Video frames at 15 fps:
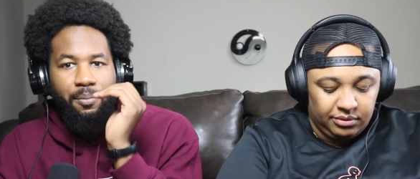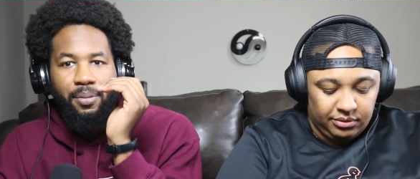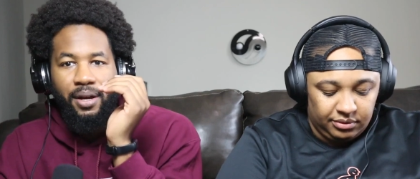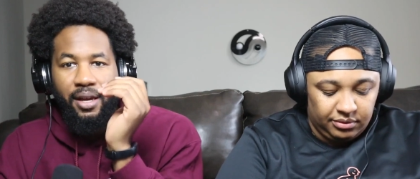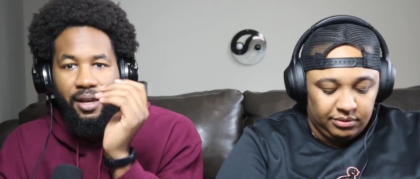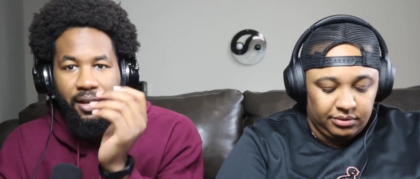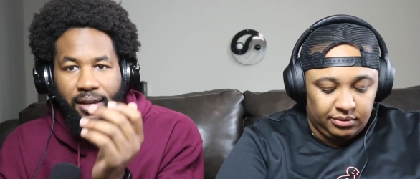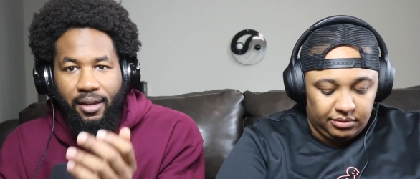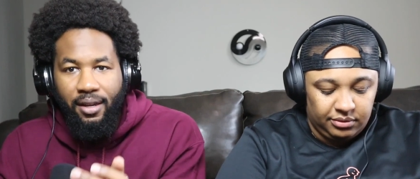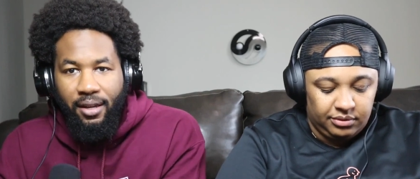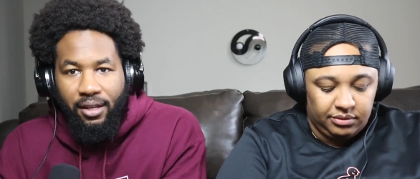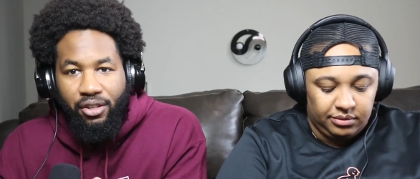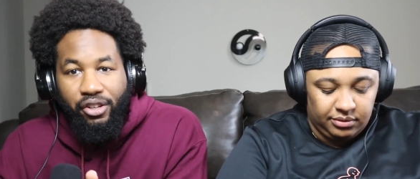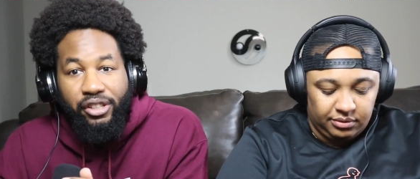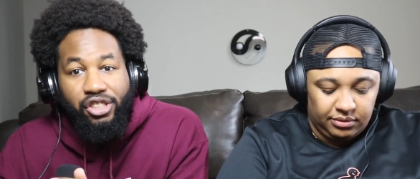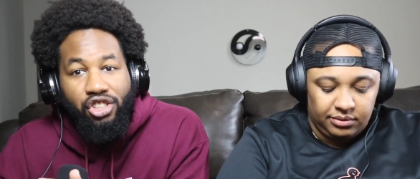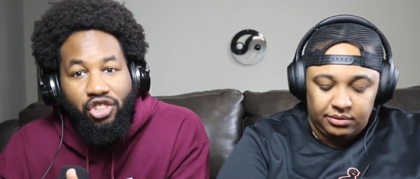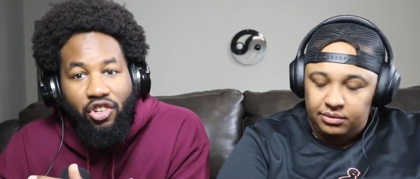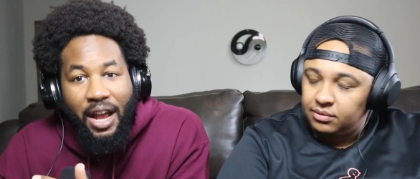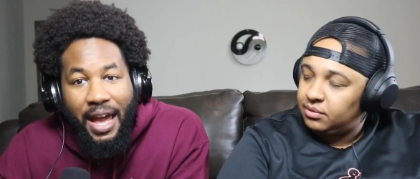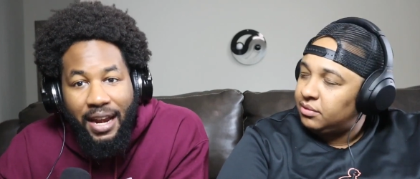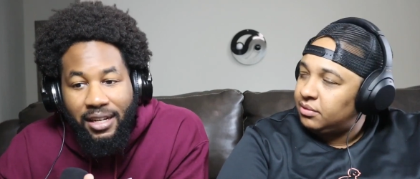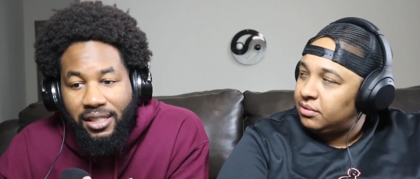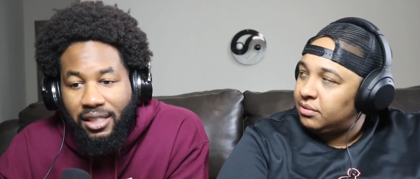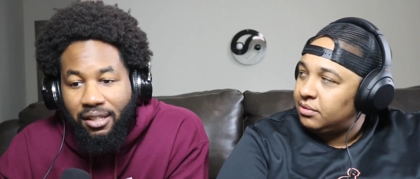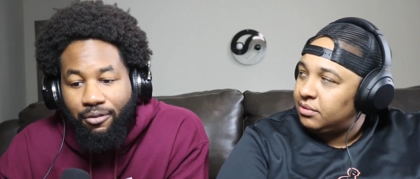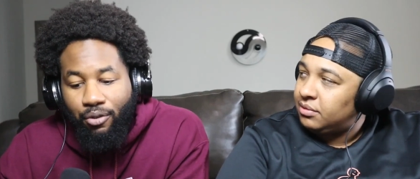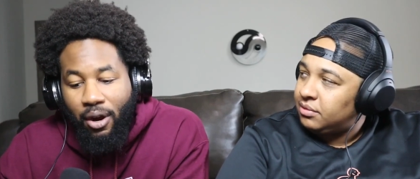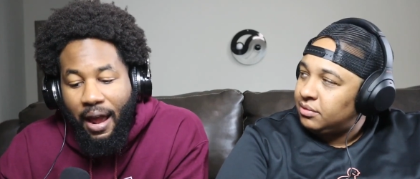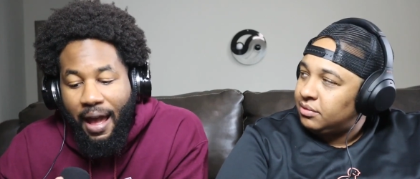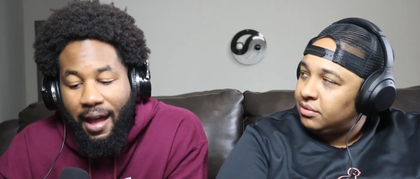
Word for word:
Speaker 1: But your strategy for